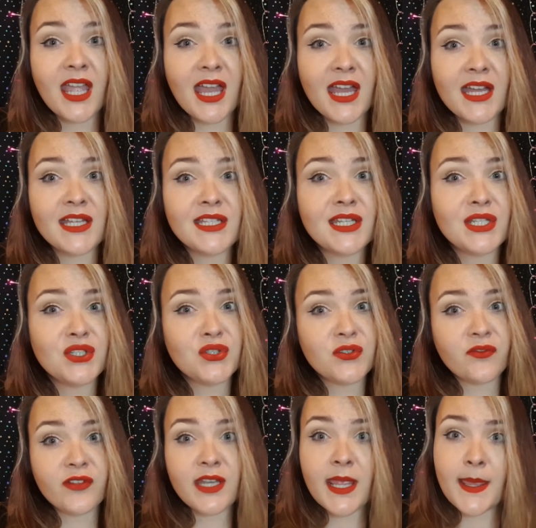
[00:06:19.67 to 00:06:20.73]
had
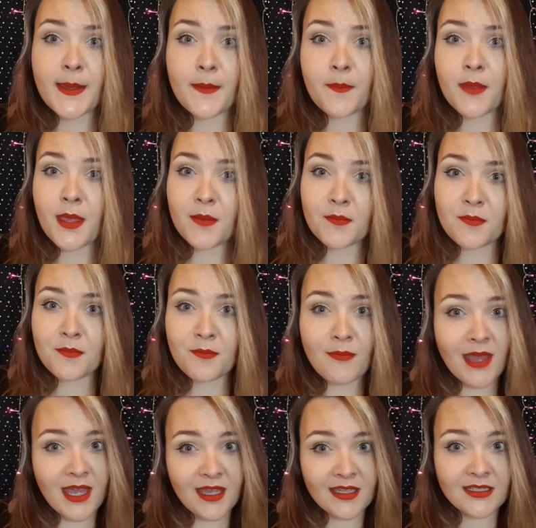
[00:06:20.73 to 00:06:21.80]
driven him
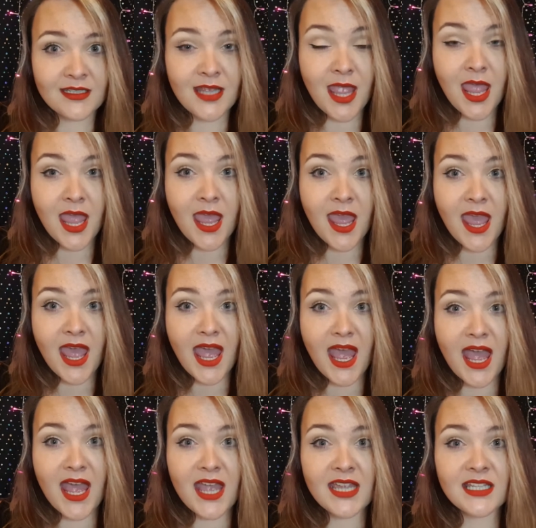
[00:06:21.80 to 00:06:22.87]
mad,
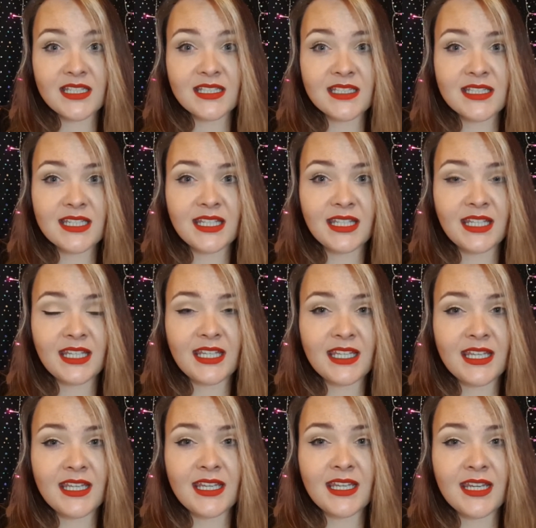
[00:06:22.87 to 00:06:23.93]
and
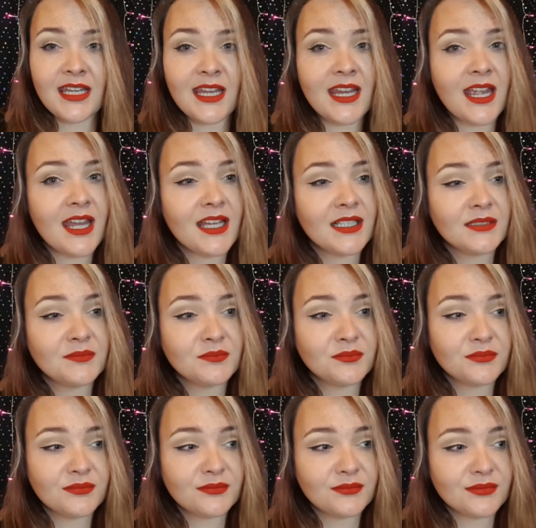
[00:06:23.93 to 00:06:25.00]
he
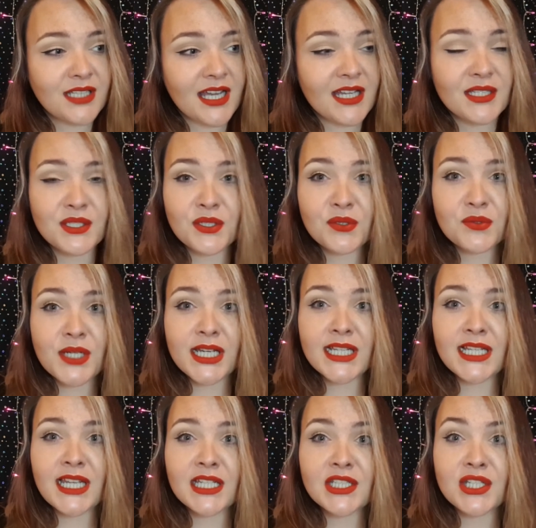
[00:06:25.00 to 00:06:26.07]
had no
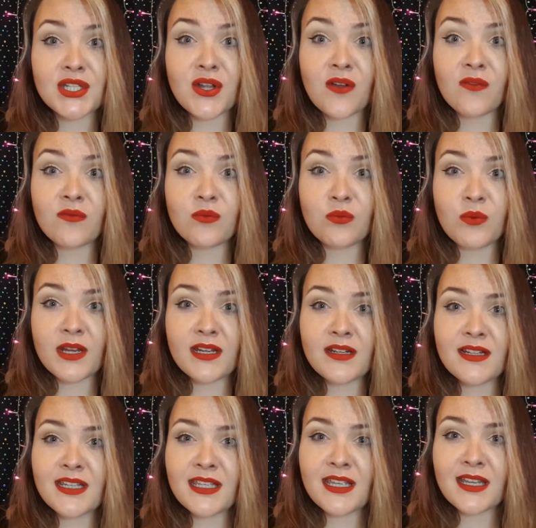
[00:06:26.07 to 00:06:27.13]
recollection of
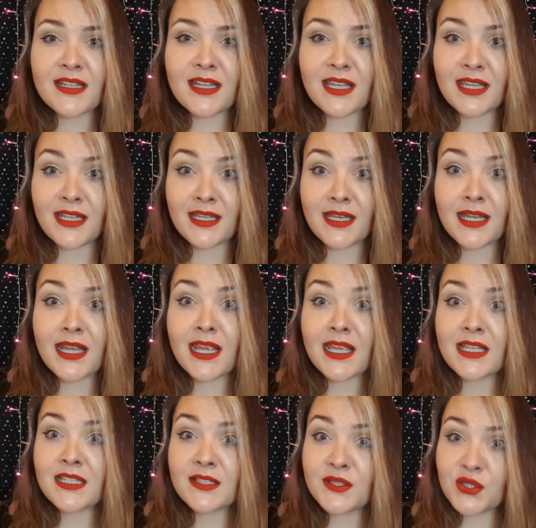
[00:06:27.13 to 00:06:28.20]
where he had hid
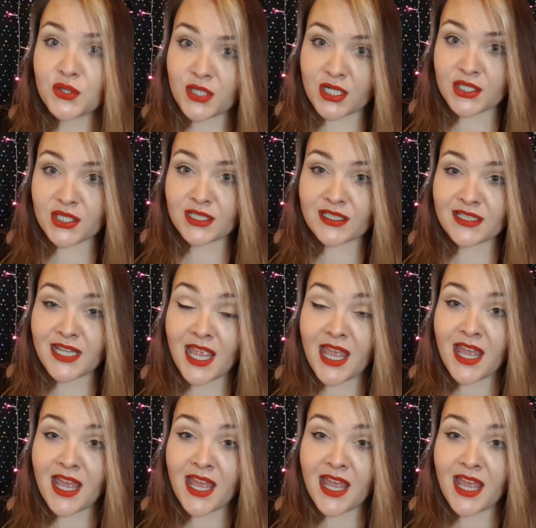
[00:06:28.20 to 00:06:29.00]
his treasures.